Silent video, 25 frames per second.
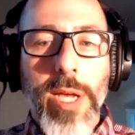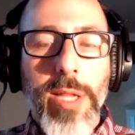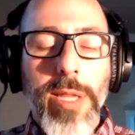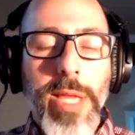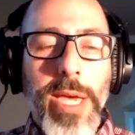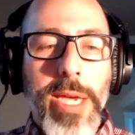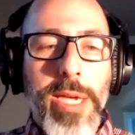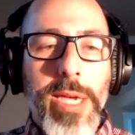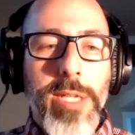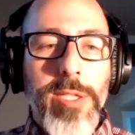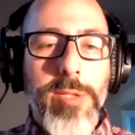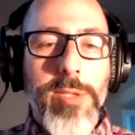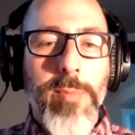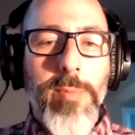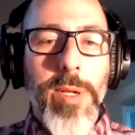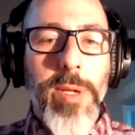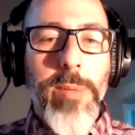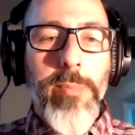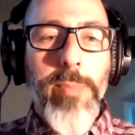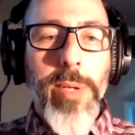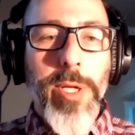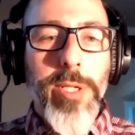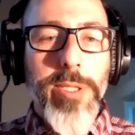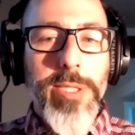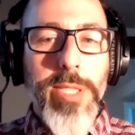like it's
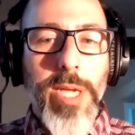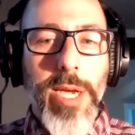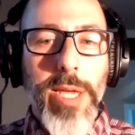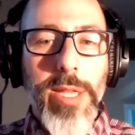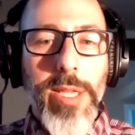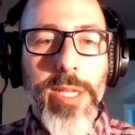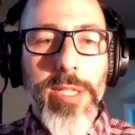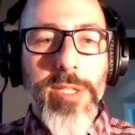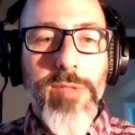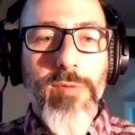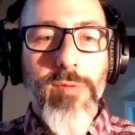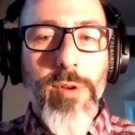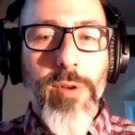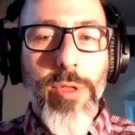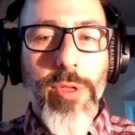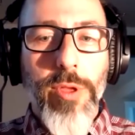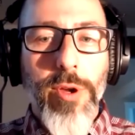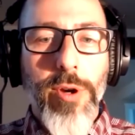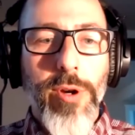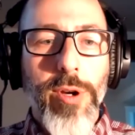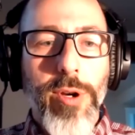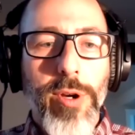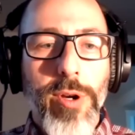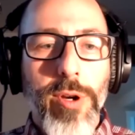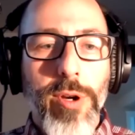been built on this for 30,